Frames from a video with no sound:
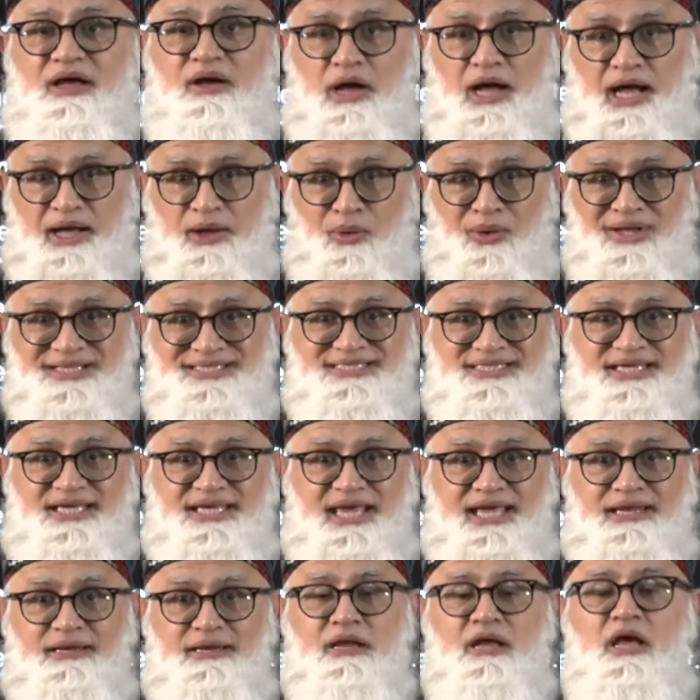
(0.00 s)
Once
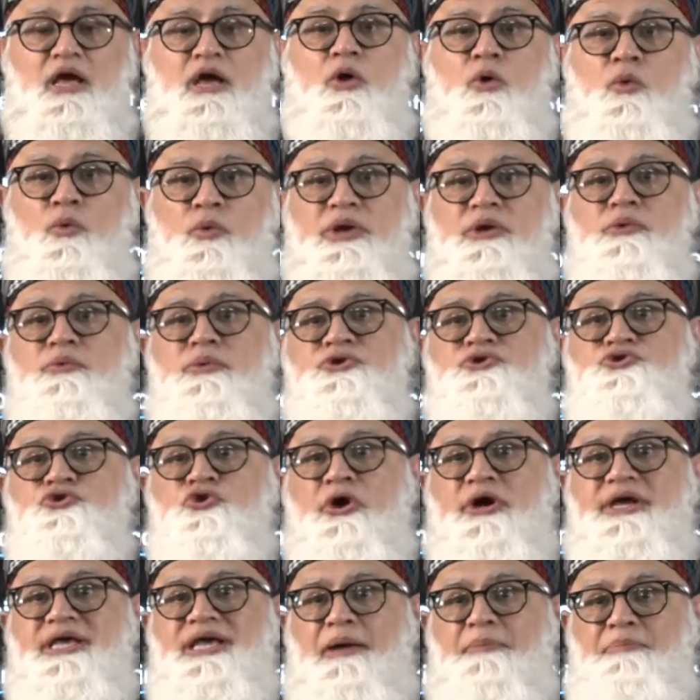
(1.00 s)
again, when we're
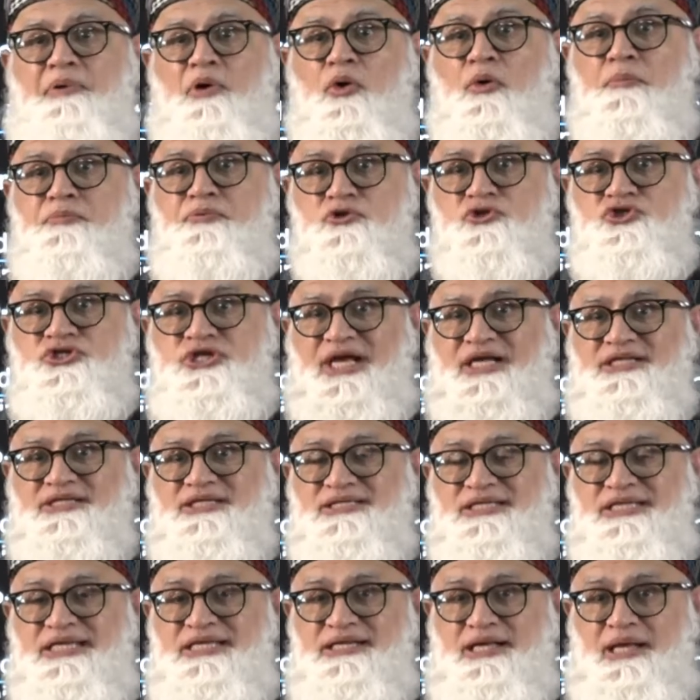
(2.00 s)
drawing up our projected
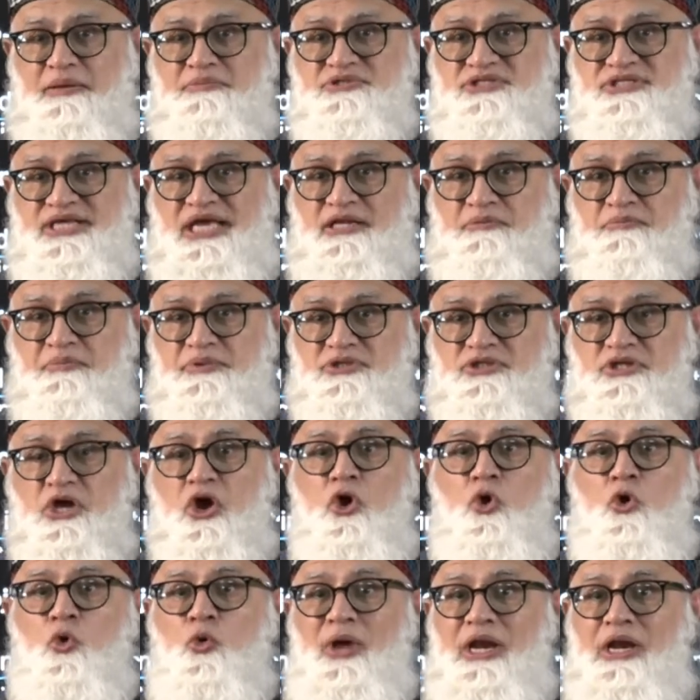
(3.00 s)
income statement,
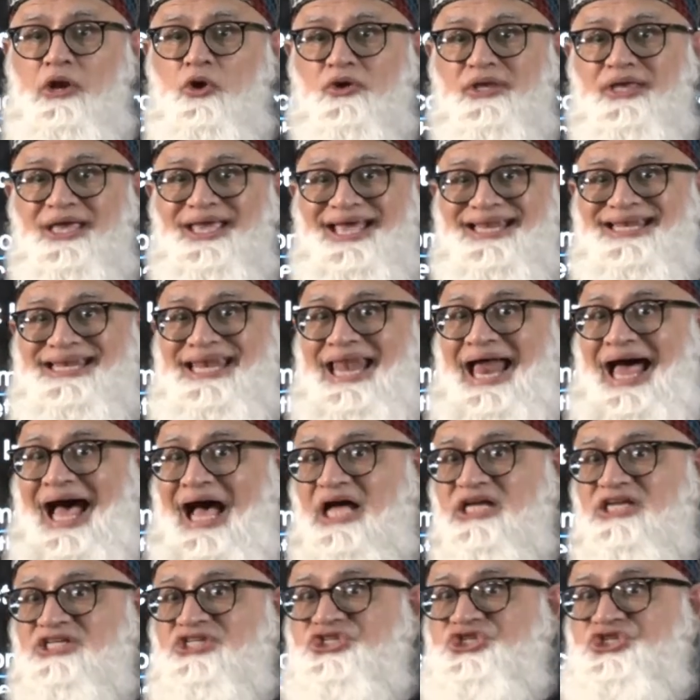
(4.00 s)
we're looking at
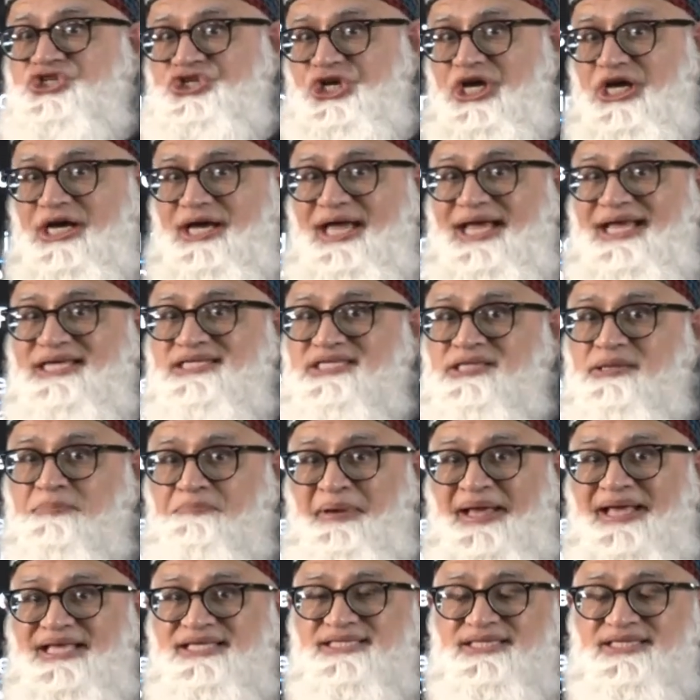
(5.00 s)
last year as the
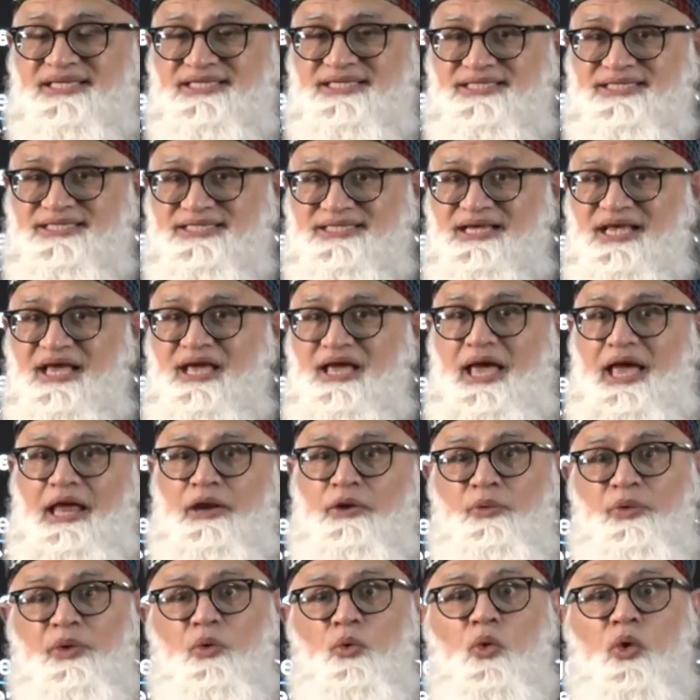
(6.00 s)
basis, and
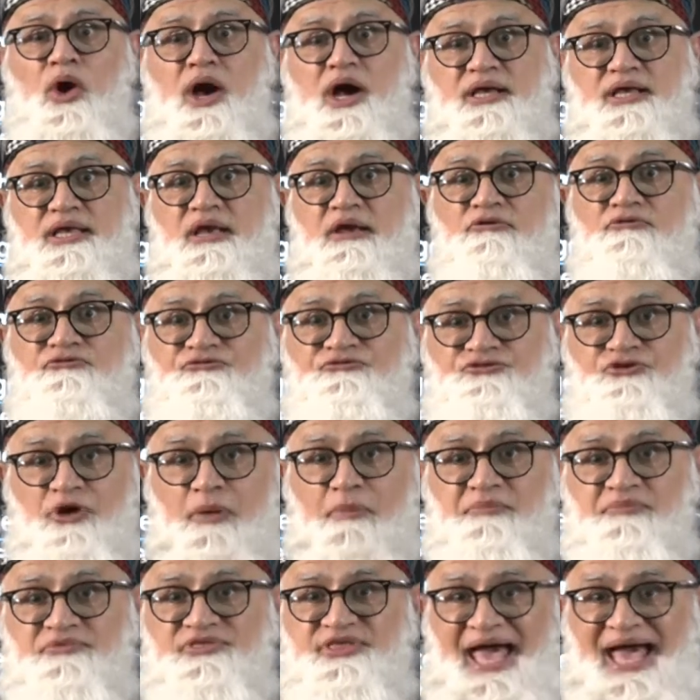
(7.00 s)
we're working
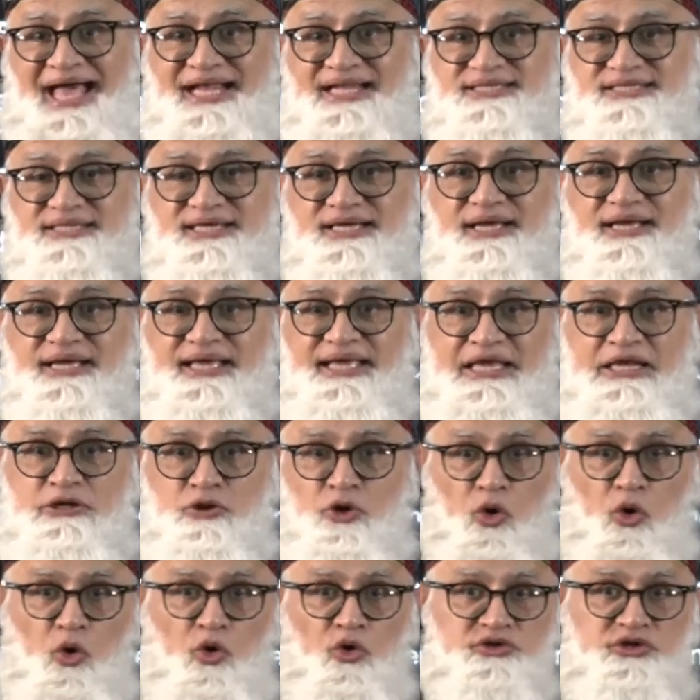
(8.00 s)
from that in
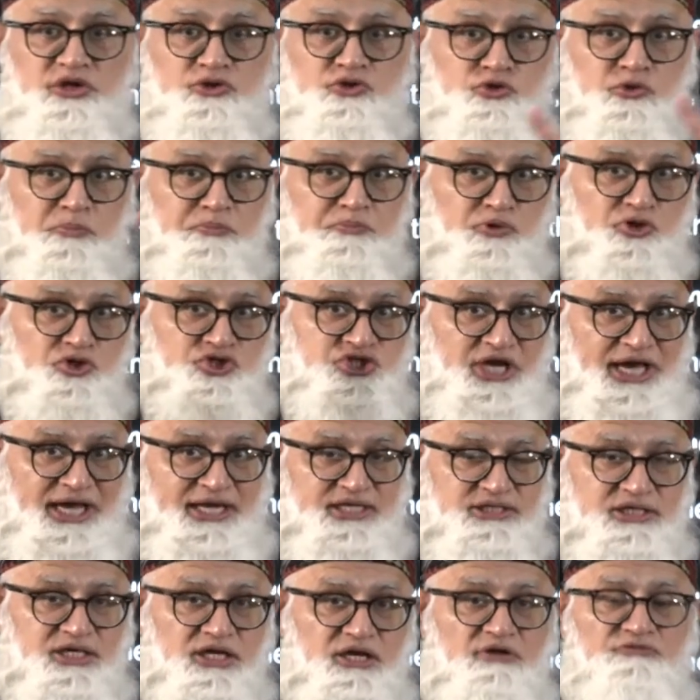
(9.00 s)
order to
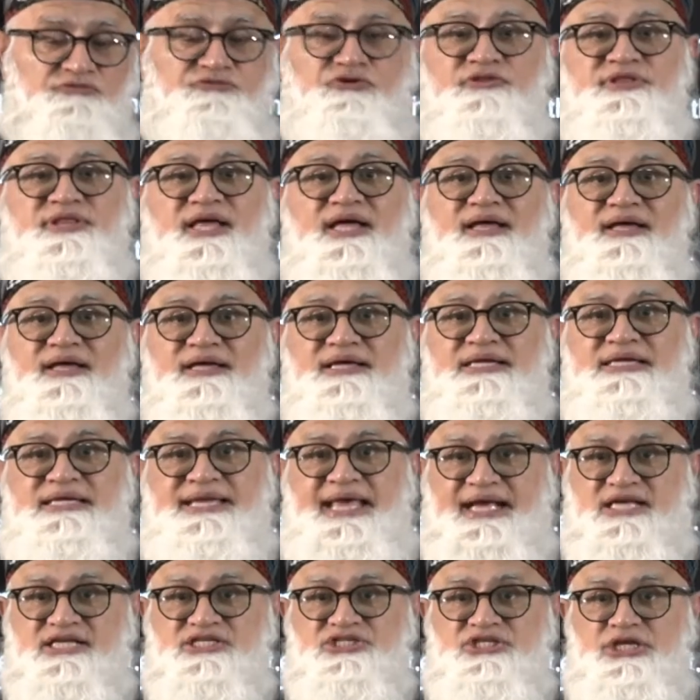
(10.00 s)
project for the
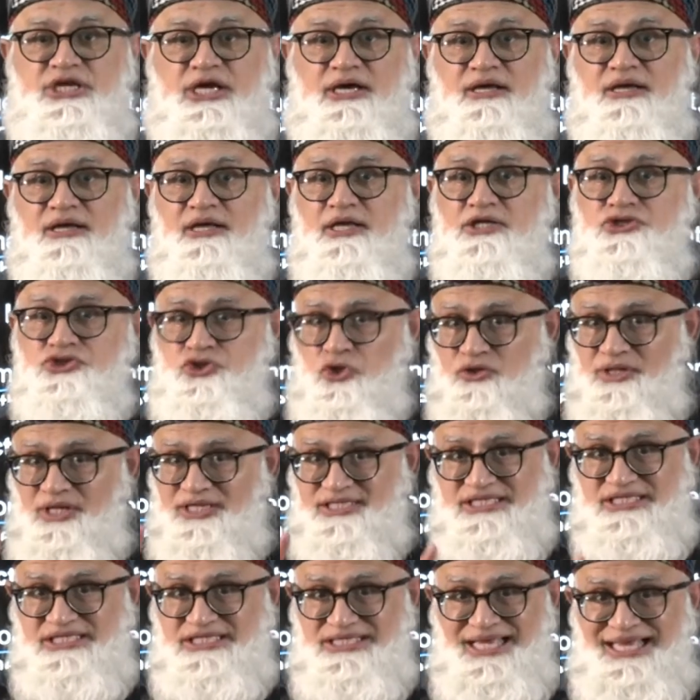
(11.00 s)
next year. So this
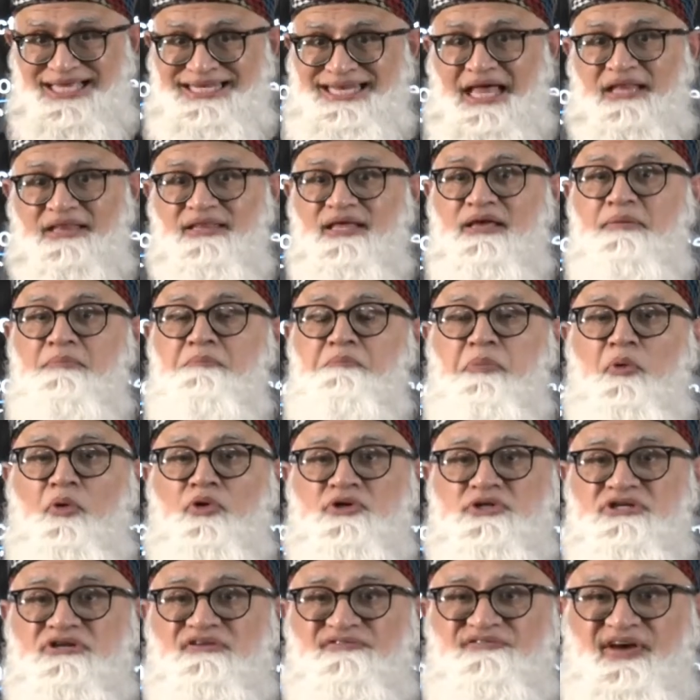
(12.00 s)
is another
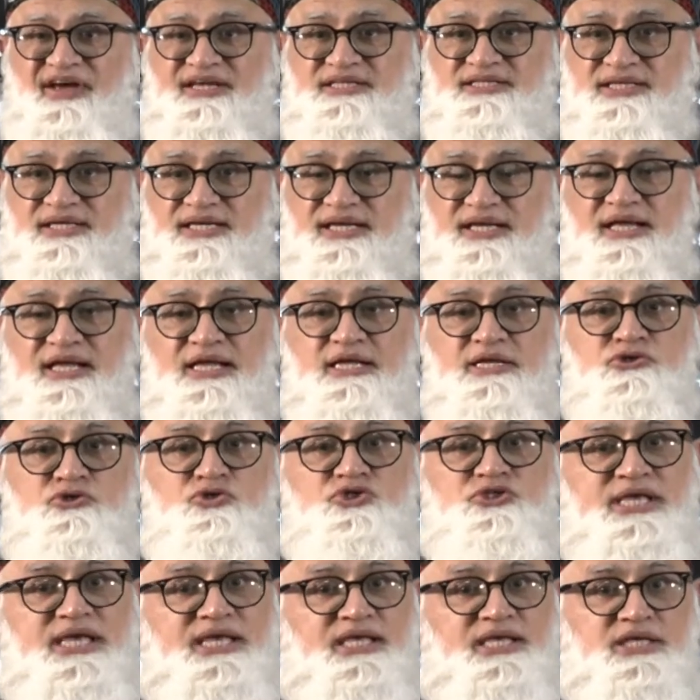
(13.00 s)
important factor to
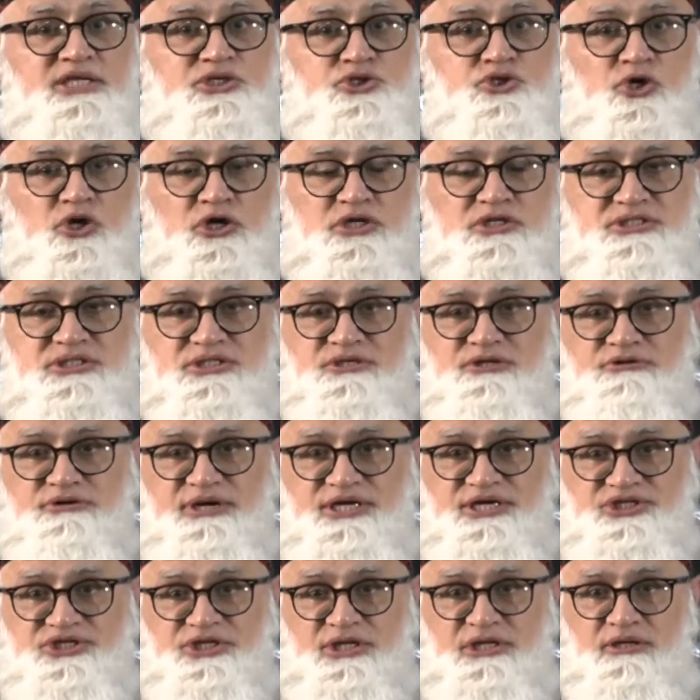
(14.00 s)
take into
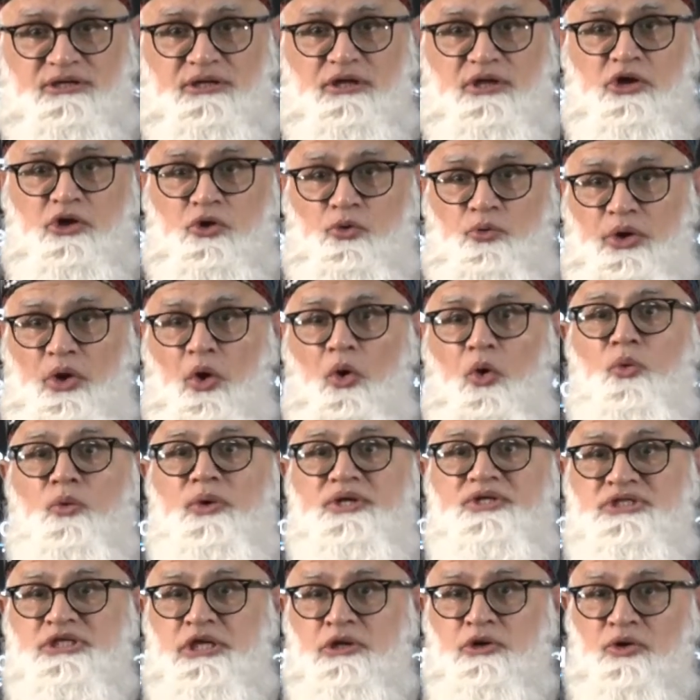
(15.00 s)
consideration. We
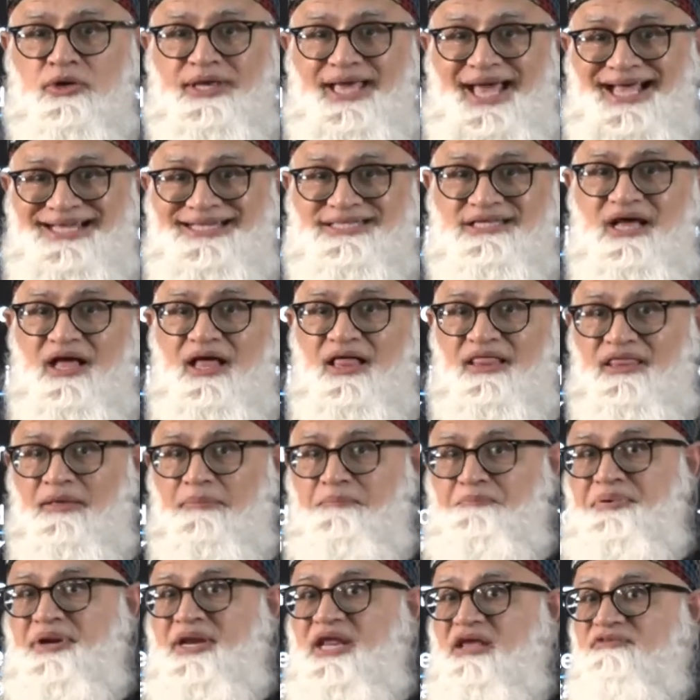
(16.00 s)
always look at the
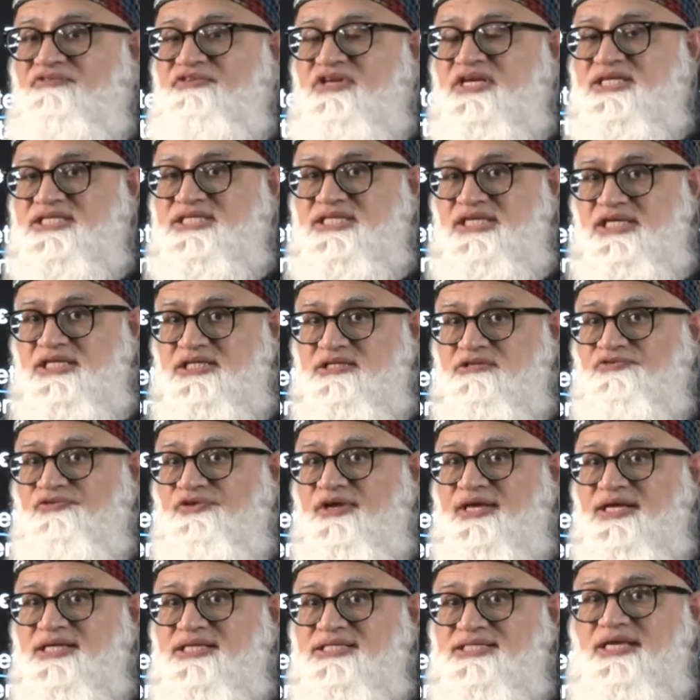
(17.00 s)
previous year's
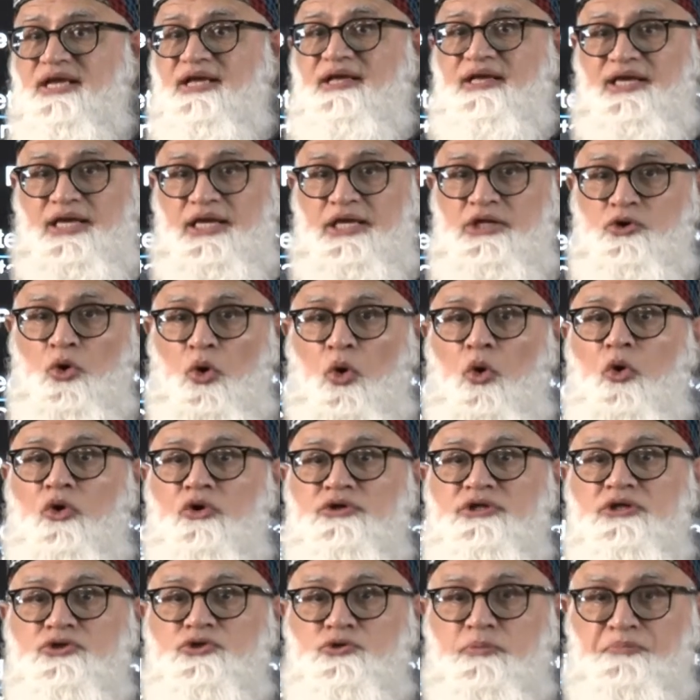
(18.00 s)
figures in
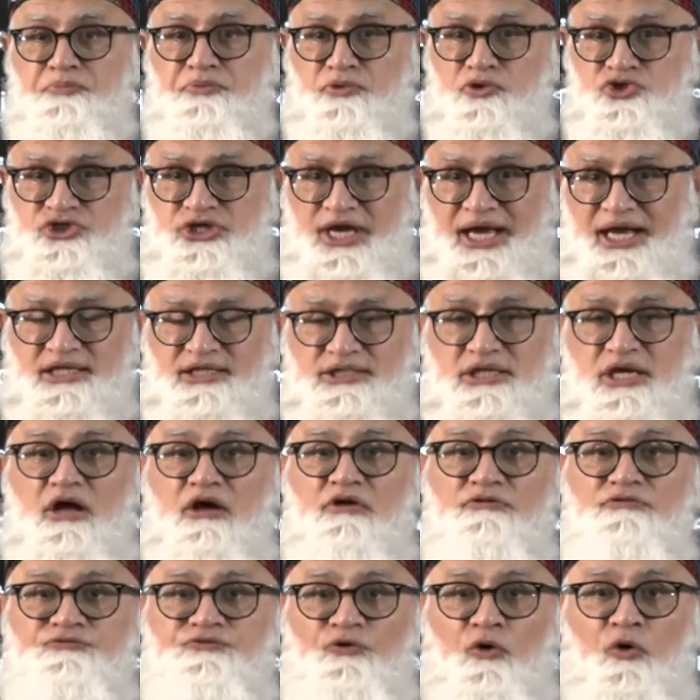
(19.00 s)
order to project
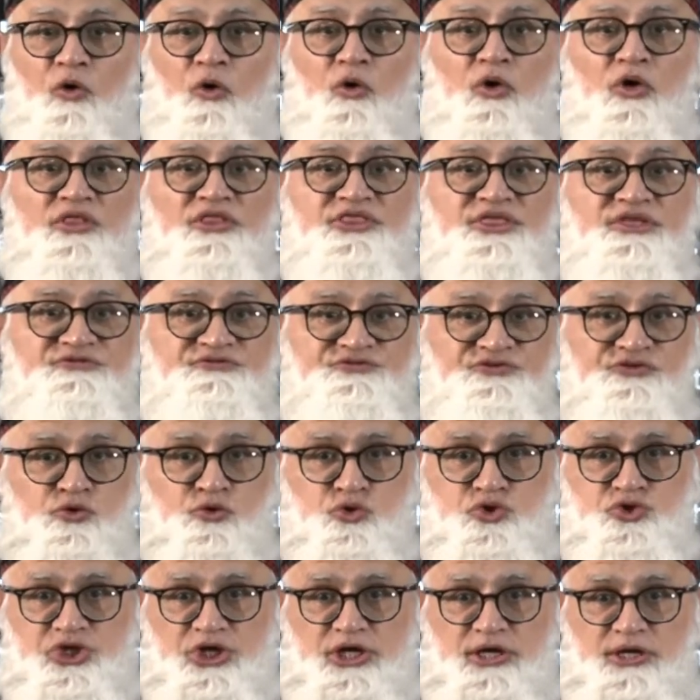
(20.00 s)
for the
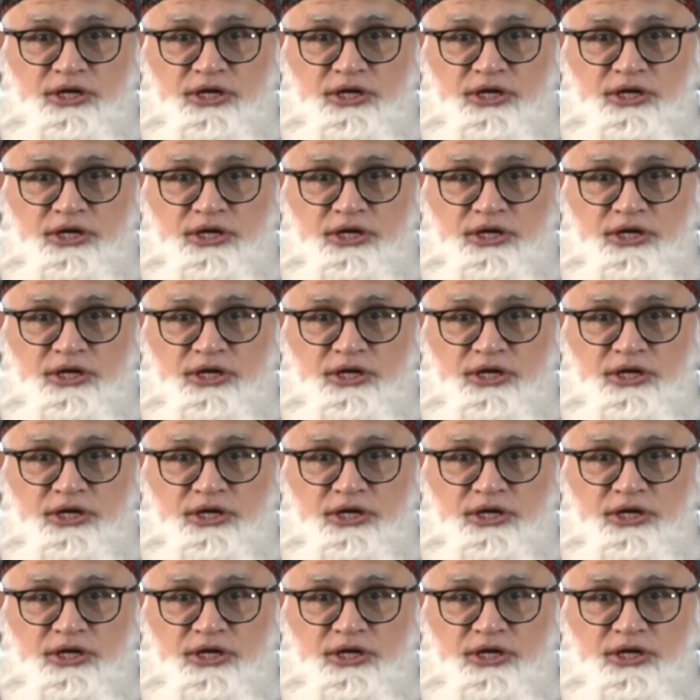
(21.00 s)
future.